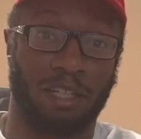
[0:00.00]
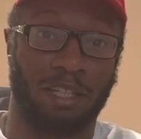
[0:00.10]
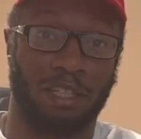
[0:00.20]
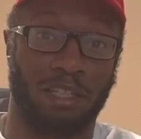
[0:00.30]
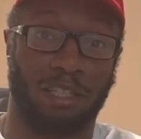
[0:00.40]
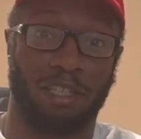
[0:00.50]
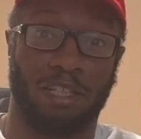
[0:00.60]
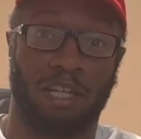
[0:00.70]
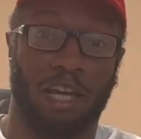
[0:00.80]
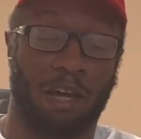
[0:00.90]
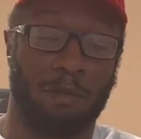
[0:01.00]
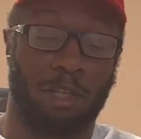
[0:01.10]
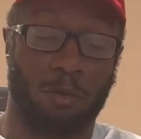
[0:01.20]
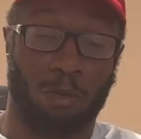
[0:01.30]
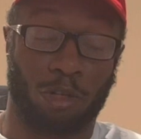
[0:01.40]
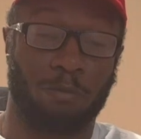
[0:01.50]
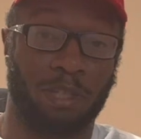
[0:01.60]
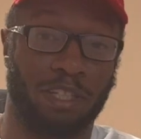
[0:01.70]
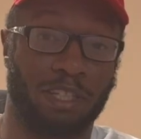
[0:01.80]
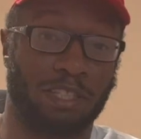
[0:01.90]
he worked
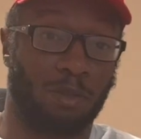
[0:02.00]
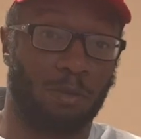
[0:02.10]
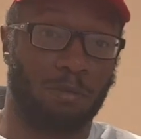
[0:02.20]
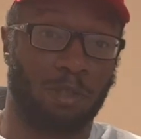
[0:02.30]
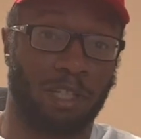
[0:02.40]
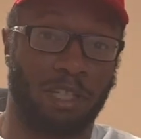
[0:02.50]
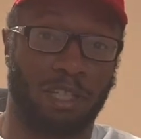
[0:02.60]
me in the set we played.